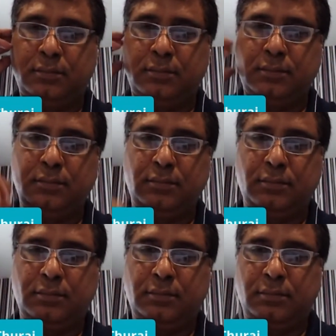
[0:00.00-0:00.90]

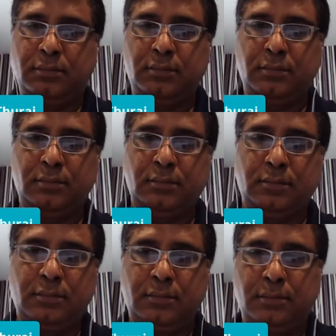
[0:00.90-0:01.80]

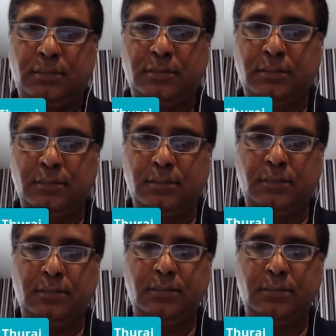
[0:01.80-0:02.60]
This person isn't speaking.